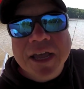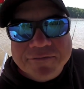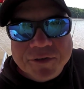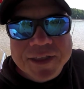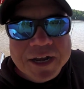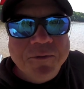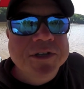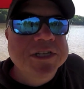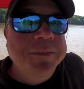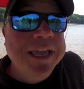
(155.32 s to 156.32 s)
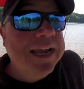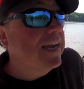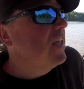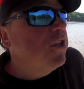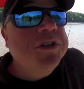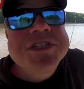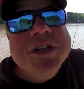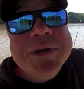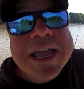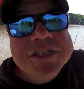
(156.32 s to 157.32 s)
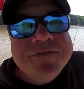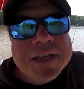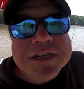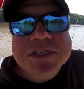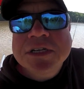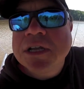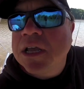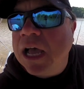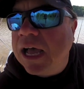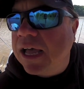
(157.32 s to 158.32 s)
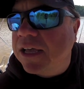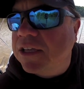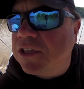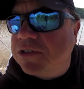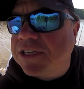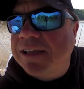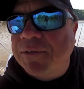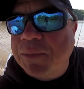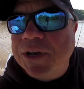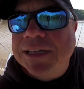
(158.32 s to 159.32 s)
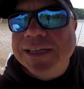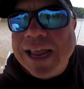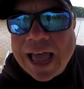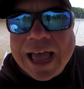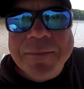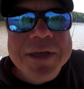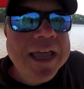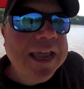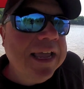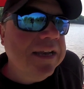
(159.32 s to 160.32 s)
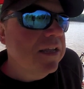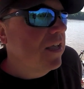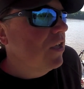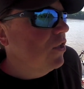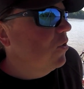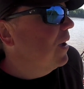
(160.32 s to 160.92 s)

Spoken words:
tougher than it was in the beginning. You can still catch fish. You just have to put in the time and you